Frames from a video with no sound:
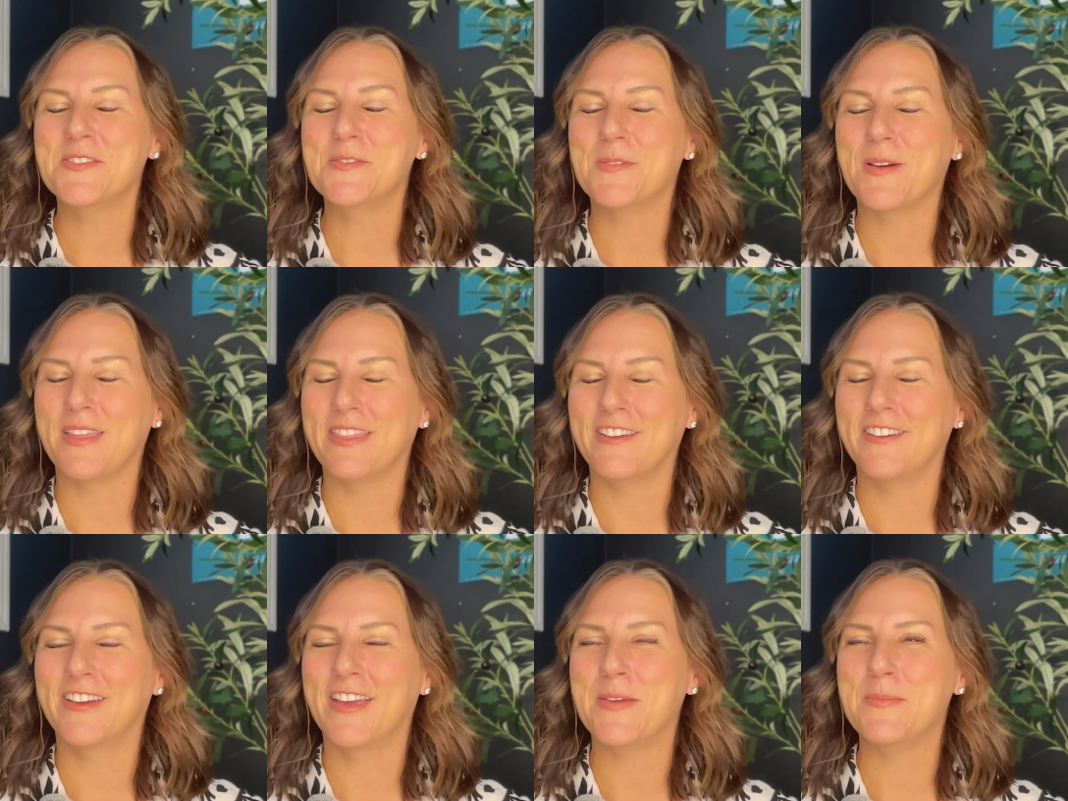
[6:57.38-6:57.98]

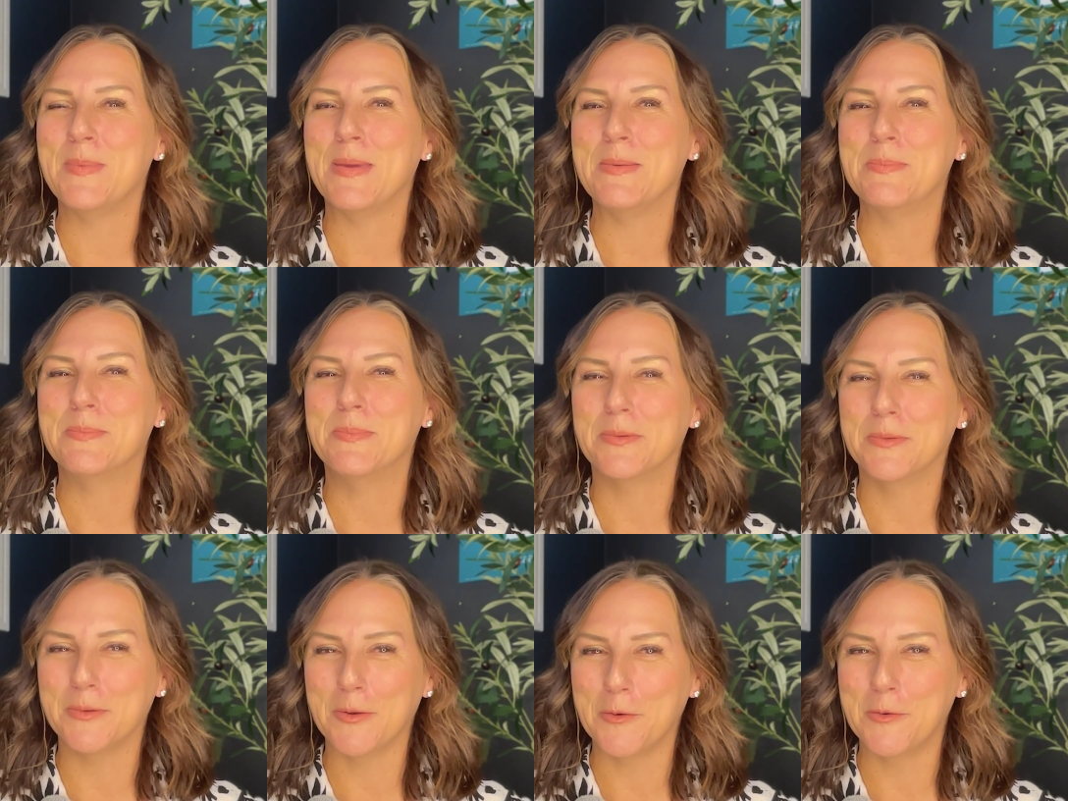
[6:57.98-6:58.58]
weather can be
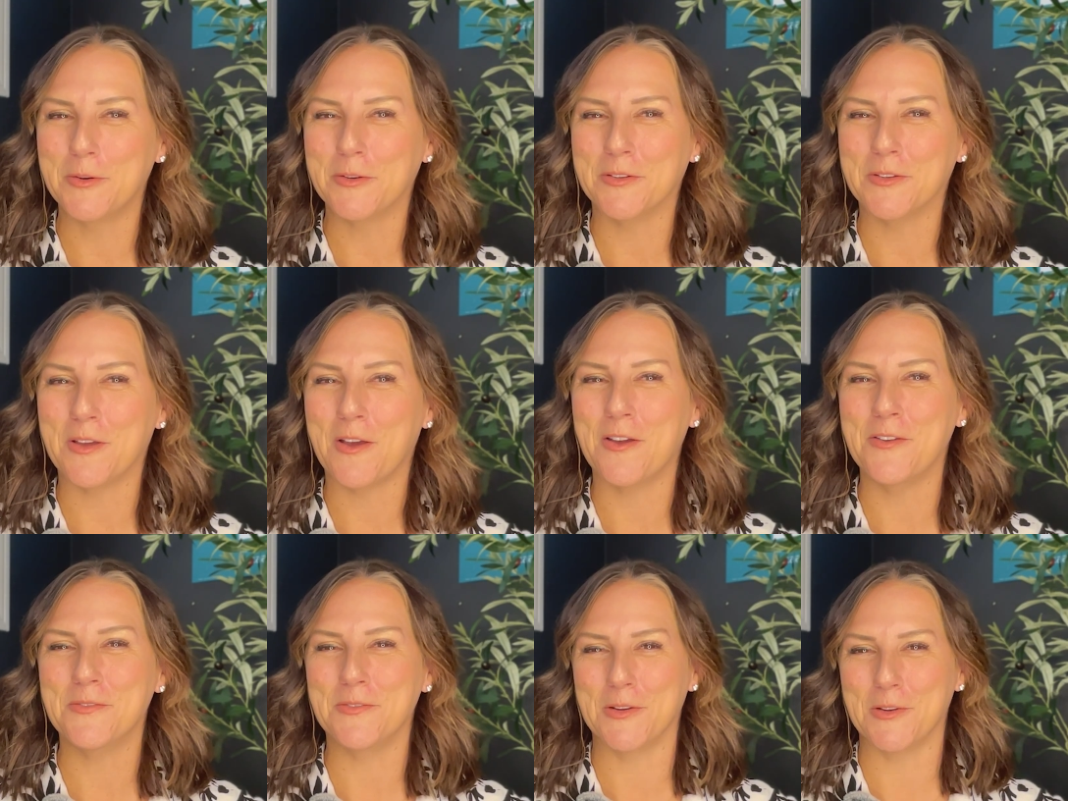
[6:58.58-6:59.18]
brutal
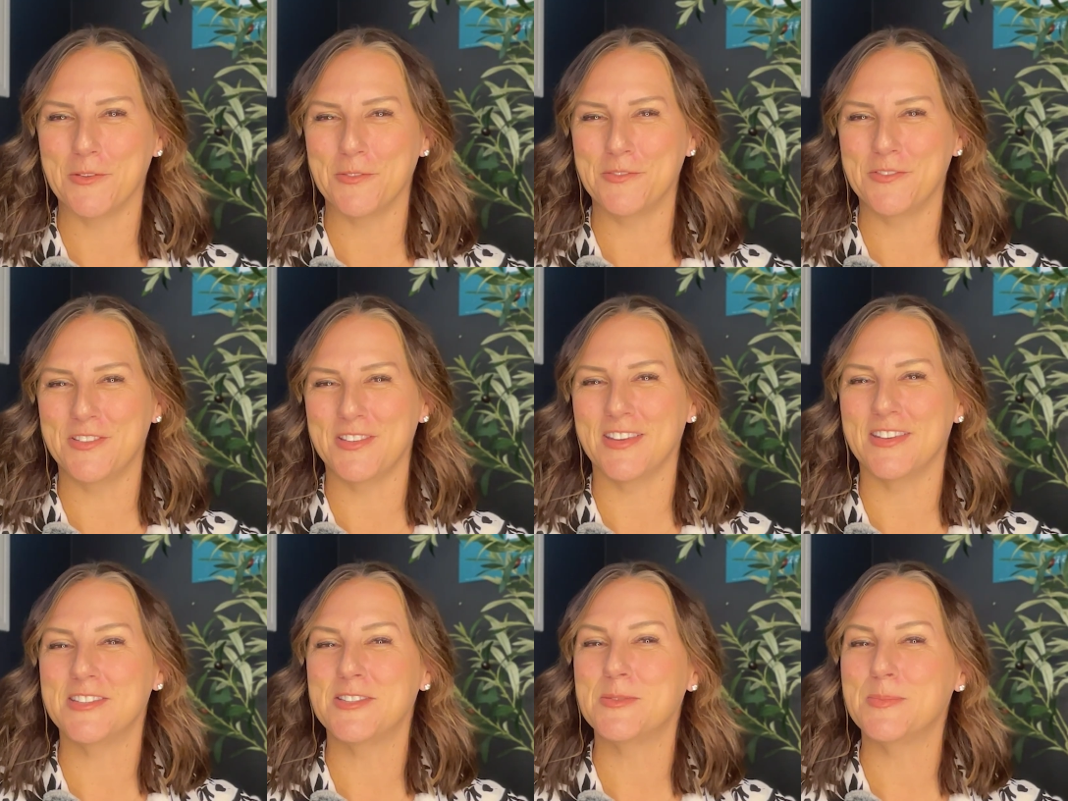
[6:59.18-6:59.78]
on roofs,
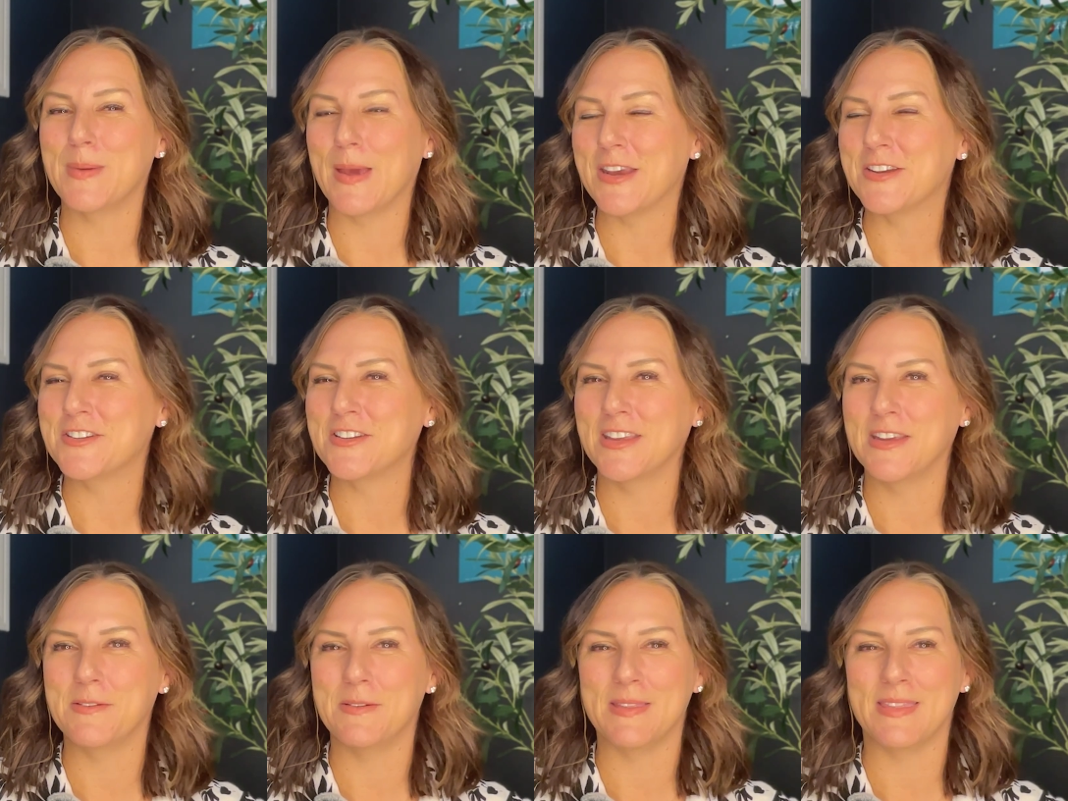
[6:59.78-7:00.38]

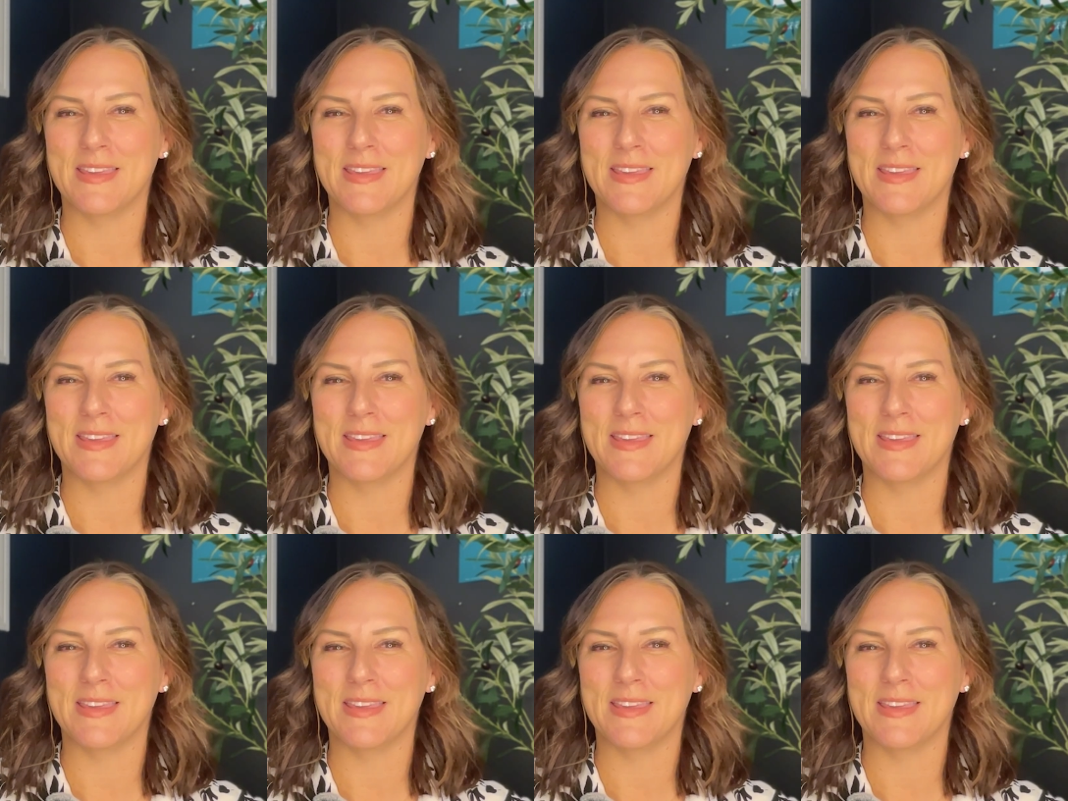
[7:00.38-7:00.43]
especially with